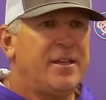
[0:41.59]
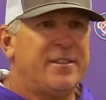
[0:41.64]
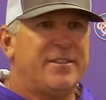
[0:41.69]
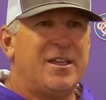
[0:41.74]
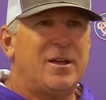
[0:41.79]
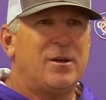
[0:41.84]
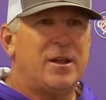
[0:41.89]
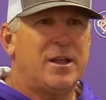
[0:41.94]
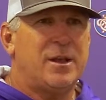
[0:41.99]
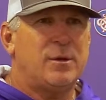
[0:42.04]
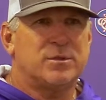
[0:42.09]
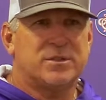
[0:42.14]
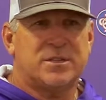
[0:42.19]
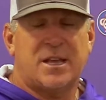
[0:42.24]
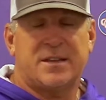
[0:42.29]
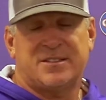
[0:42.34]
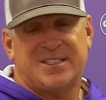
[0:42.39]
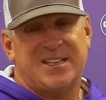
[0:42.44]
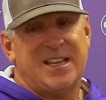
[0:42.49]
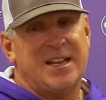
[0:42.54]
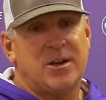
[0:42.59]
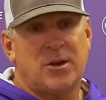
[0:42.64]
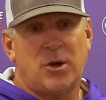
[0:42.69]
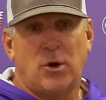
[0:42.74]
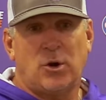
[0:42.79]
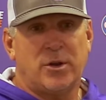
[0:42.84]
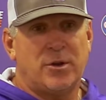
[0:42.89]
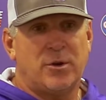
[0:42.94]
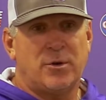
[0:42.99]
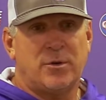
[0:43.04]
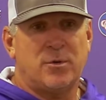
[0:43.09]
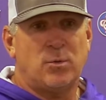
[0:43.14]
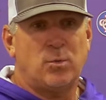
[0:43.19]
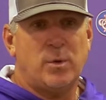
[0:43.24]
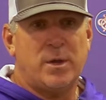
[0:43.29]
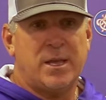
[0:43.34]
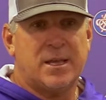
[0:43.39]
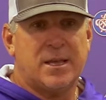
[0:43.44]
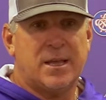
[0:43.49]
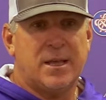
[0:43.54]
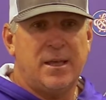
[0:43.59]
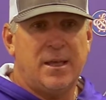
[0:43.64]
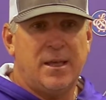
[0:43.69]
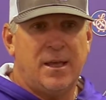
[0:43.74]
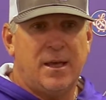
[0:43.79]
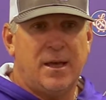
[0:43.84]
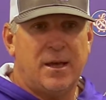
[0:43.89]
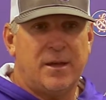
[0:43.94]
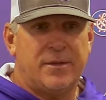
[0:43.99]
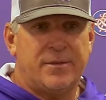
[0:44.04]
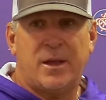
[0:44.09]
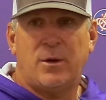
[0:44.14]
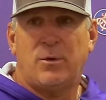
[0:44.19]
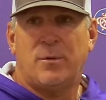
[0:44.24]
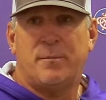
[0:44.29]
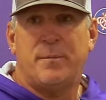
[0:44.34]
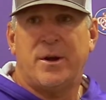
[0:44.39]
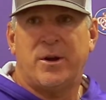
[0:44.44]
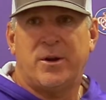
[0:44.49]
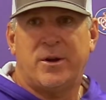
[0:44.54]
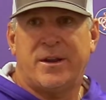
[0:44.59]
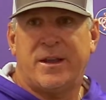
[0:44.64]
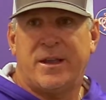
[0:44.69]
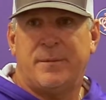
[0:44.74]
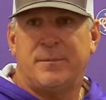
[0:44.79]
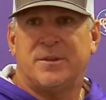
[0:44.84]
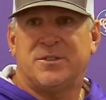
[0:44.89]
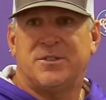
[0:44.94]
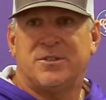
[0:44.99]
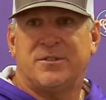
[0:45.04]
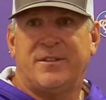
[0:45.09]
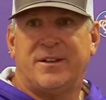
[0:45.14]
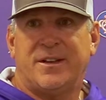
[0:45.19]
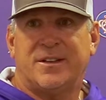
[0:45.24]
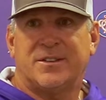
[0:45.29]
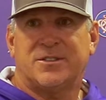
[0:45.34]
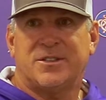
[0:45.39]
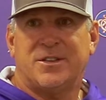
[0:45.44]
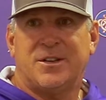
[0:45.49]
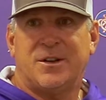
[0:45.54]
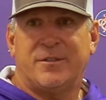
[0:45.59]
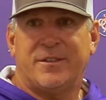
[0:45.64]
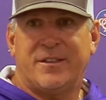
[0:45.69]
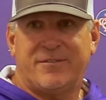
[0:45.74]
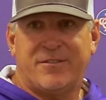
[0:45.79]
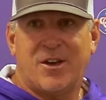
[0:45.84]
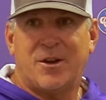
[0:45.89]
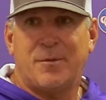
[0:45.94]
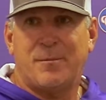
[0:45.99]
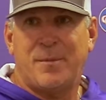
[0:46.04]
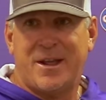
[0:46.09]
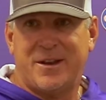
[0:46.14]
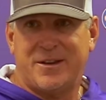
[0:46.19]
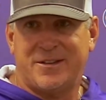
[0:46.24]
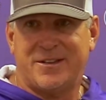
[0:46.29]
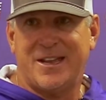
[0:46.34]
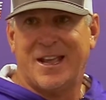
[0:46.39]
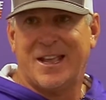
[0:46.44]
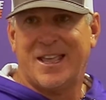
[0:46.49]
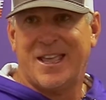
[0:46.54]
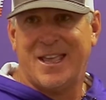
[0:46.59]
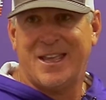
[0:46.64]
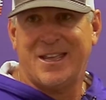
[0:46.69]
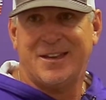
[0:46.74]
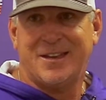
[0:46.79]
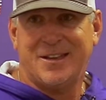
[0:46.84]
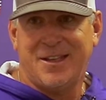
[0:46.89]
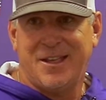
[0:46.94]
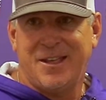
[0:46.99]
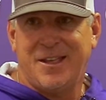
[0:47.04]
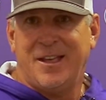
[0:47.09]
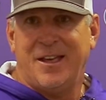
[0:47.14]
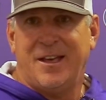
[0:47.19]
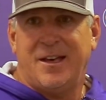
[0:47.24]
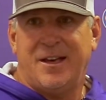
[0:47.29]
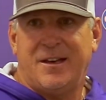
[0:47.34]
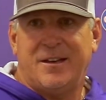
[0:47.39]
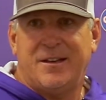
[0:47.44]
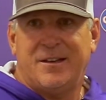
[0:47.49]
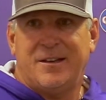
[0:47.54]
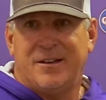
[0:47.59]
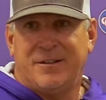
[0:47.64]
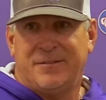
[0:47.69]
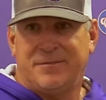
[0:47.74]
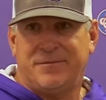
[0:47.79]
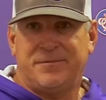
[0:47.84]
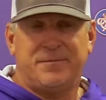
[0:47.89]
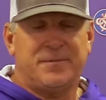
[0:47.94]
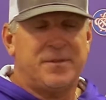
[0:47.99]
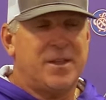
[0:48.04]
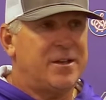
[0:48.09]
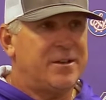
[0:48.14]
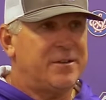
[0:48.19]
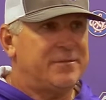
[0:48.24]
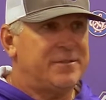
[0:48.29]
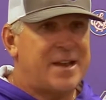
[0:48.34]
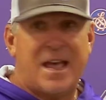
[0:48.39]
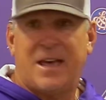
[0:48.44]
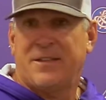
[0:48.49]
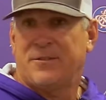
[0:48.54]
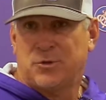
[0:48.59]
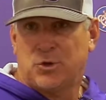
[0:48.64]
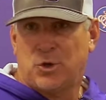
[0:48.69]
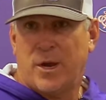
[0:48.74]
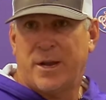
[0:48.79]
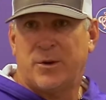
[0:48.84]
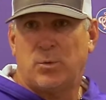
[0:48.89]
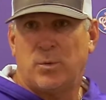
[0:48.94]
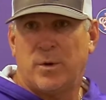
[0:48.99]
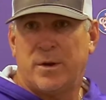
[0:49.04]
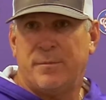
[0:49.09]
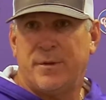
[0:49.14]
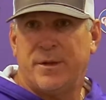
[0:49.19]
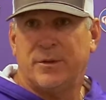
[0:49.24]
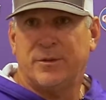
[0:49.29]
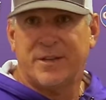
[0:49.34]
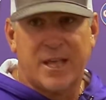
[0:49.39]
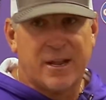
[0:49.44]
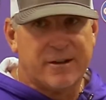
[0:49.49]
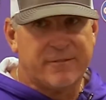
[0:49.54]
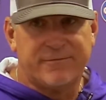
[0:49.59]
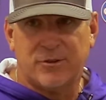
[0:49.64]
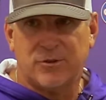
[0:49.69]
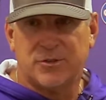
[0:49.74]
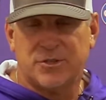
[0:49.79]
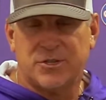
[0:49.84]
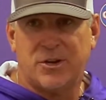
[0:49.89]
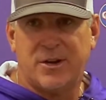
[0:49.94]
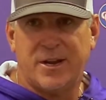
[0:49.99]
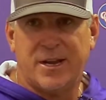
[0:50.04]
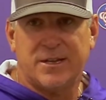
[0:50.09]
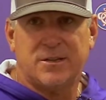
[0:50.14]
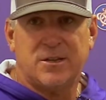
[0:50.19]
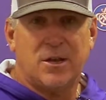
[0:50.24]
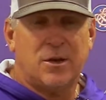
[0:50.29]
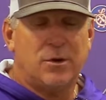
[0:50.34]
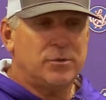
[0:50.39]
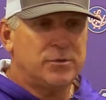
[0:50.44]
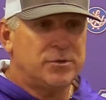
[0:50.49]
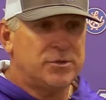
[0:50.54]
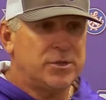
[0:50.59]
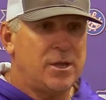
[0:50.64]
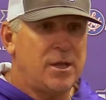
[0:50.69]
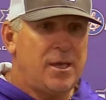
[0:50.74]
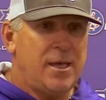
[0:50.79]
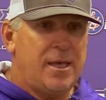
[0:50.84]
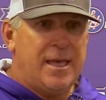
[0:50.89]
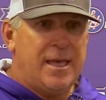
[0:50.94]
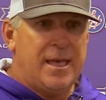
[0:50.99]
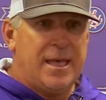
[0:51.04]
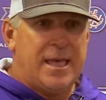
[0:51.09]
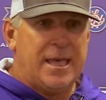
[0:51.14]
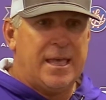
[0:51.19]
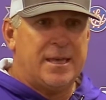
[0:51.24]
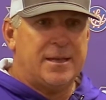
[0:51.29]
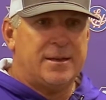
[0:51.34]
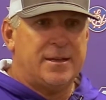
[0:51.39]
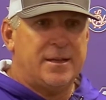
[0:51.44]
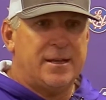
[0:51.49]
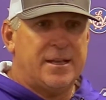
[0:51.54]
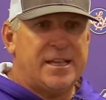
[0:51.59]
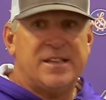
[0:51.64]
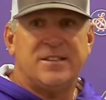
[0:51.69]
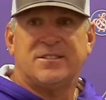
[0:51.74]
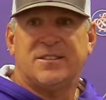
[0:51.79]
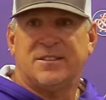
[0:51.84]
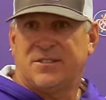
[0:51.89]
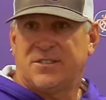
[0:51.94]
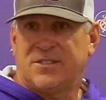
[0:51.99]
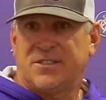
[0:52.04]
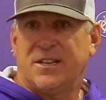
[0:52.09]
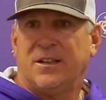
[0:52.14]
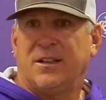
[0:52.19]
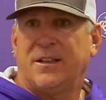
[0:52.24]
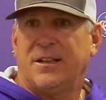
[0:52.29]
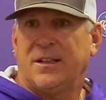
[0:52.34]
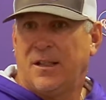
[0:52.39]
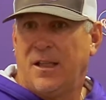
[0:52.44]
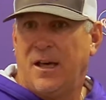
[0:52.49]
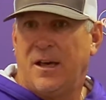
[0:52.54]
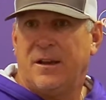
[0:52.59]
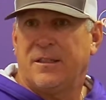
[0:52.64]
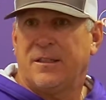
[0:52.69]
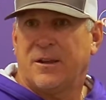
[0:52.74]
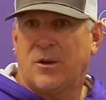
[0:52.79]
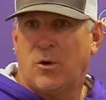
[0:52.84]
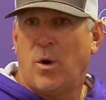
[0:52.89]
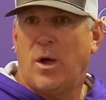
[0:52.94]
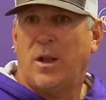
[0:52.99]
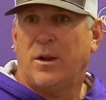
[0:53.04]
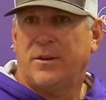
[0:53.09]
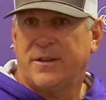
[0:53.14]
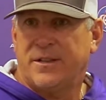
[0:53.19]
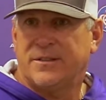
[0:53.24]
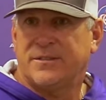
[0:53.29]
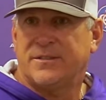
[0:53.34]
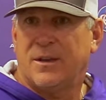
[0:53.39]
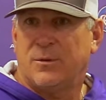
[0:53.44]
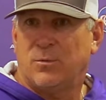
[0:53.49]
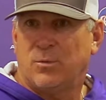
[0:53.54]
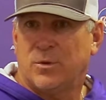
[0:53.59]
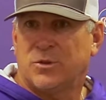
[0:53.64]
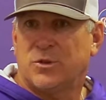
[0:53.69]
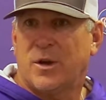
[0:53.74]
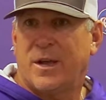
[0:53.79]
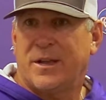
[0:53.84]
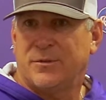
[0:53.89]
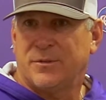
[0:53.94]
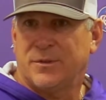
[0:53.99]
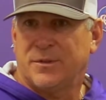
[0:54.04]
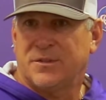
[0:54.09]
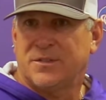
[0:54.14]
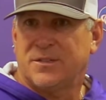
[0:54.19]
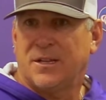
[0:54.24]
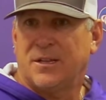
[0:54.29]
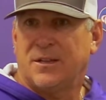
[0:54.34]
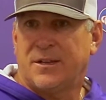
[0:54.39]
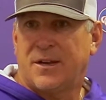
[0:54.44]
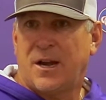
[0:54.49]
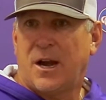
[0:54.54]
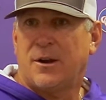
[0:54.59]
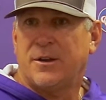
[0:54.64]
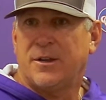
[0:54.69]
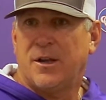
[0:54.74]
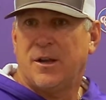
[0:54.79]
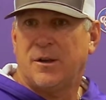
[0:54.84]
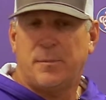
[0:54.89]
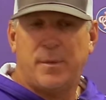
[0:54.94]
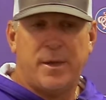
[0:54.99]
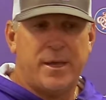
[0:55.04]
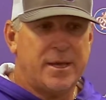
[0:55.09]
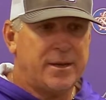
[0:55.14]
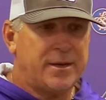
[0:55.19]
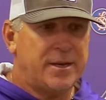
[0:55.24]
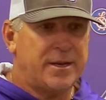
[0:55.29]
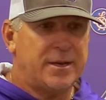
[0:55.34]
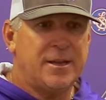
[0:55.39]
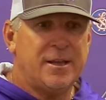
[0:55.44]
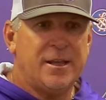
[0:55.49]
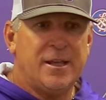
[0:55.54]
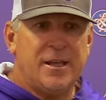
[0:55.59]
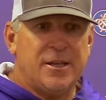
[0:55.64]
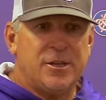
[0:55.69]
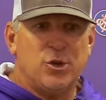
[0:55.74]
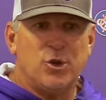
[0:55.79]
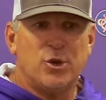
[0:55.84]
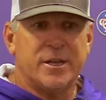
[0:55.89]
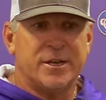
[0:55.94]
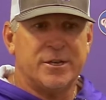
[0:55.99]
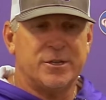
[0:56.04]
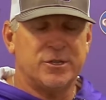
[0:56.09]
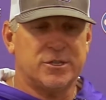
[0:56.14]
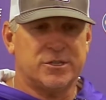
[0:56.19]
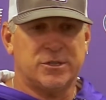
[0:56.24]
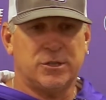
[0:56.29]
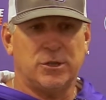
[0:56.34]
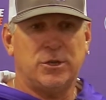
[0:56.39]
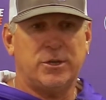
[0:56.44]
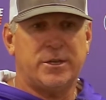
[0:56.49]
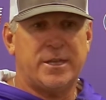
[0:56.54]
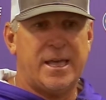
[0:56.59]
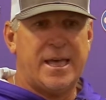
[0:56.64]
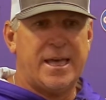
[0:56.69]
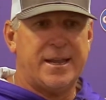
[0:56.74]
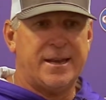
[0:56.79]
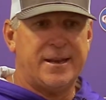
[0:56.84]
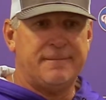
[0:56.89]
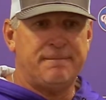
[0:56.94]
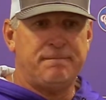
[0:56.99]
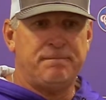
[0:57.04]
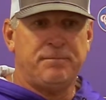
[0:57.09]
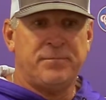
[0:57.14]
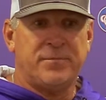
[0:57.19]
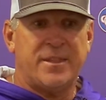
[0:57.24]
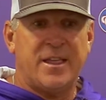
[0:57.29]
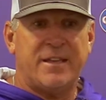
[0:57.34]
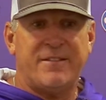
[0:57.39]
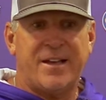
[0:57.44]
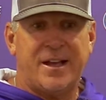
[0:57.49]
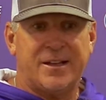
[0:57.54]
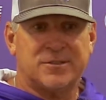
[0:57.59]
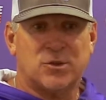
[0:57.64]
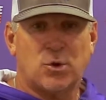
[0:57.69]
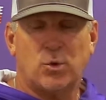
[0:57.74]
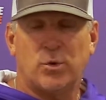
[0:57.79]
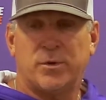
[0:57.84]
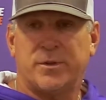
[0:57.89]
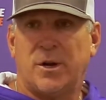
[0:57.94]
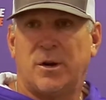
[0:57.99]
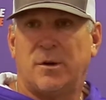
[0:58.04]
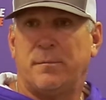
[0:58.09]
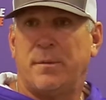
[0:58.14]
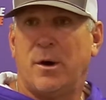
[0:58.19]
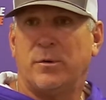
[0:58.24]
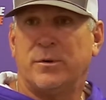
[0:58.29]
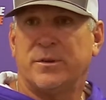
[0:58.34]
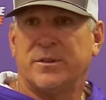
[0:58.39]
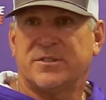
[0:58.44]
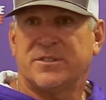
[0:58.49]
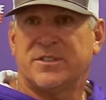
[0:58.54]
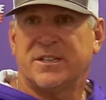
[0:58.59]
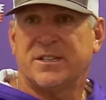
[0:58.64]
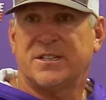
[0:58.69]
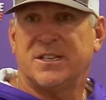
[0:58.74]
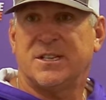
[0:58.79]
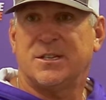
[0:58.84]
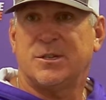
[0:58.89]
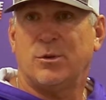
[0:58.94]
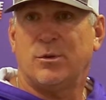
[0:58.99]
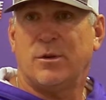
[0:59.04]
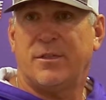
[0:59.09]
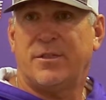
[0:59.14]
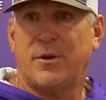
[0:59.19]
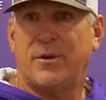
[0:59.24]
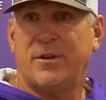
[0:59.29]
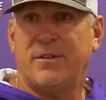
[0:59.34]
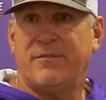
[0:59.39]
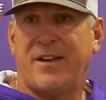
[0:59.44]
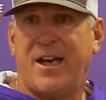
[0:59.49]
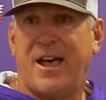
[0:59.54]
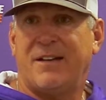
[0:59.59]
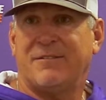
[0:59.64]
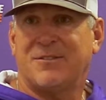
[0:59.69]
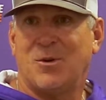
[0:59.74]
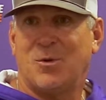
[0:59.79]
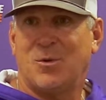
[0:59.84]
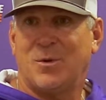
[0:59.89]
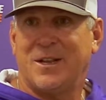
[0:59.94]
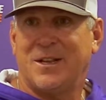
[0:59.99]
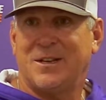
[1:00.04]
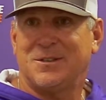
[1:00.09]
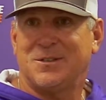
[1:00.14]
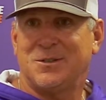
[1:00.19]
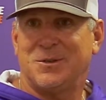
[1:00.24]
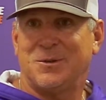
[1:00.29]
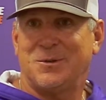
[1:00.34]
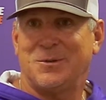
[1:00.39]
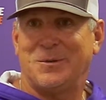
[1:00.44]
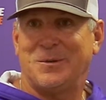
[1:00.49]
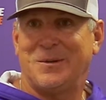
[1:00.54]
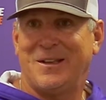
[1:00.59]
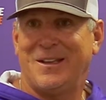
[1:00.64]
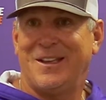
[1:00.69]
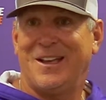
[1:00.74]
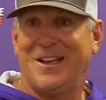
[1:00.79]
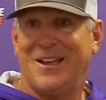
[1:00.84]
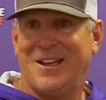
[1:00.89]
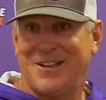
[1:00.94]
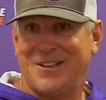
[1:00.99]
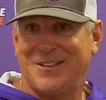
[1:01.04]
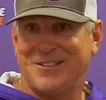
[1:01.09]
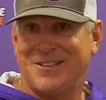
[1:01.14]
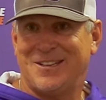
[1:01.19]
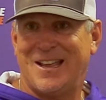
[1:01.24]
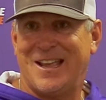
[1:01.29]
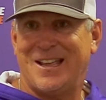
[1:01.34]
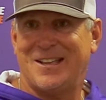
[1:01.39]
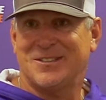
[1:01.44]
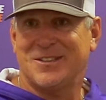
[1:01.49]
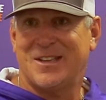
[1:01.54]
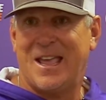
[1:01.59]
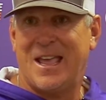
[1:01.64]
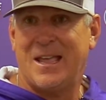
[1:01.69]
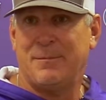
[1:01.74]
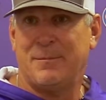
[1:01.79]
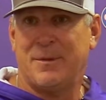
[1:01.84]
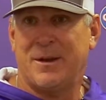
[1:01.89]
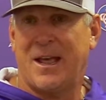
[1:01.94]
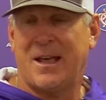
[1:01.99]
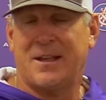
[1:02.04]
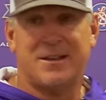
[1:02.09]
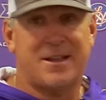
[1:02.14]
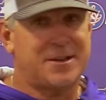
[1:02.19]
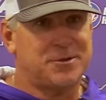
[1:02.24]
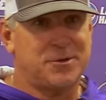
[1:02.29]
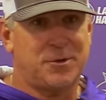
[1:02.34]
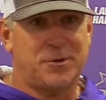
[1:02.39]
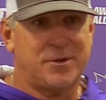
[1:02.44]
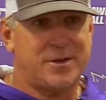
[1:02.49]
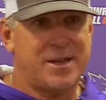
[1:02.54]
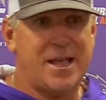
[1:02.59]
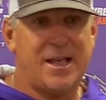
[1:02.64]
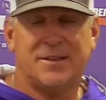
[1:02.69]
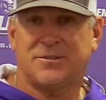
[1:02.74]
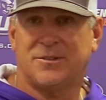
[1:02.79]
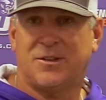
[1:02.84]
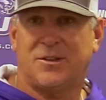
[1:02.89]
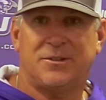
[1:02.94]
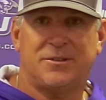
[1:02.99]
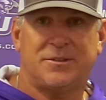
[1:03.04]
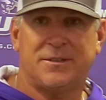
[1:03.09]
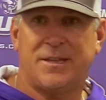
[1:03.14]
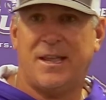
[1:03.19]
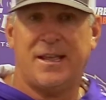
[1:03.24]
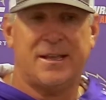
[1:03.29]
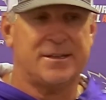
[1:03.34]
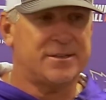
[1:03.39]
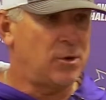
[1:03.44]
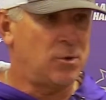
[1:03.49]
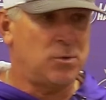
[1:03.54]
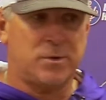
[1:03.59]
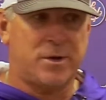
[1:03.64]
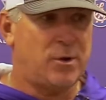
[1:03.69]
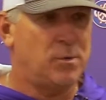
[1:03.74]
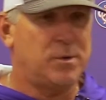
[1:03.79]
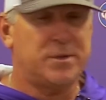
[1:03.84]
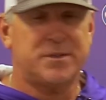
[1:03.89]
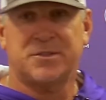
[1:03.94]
I said it earlier in the week, they were mirror image of us. You know, they've gone about a decade of now they're trying to rebuild. They got a first-year head coach, and he's instilling a lot of the qualities that we're trying to instill in our young men. And you can just look at it. They've outscored their opponents 62-35 going into today's game. And I told our guys all day, I said, I don't care what